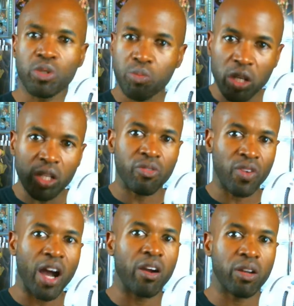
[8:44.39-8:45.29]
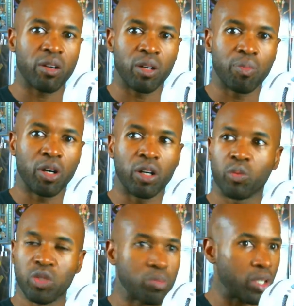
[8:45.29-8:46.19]
being fired upon
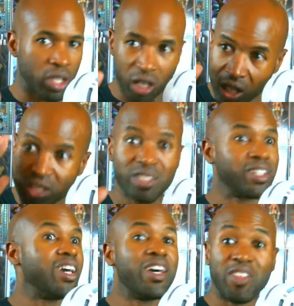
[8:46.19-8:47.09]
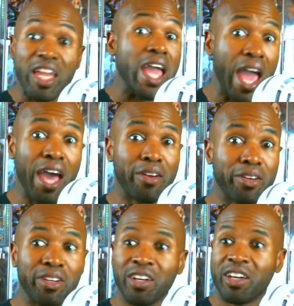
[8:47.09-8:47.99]
was because they had her,